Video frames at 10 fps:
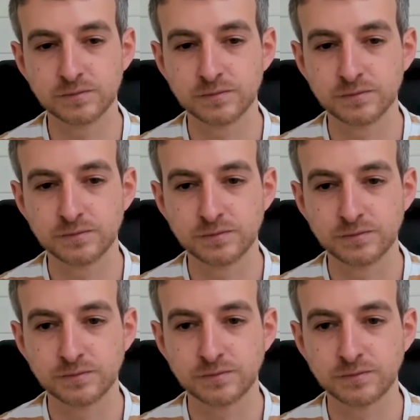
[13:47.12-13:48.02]

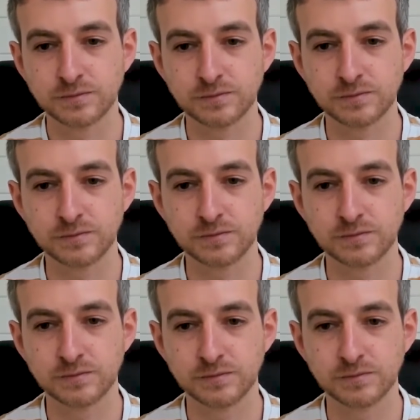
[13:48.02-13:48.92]

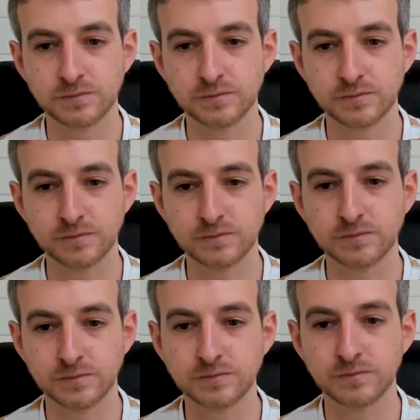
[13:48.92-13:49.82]

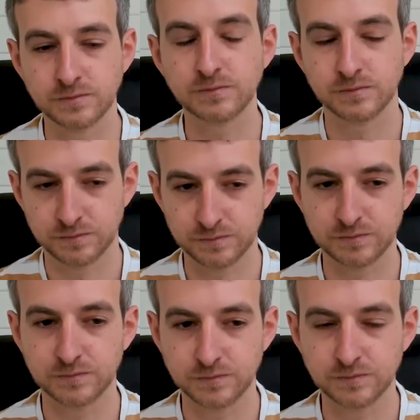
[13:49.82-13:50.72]

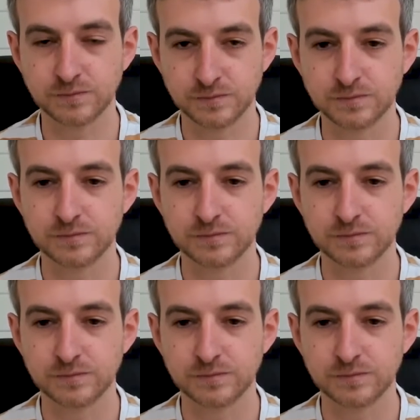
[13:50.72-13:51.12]
This person isn't speaking.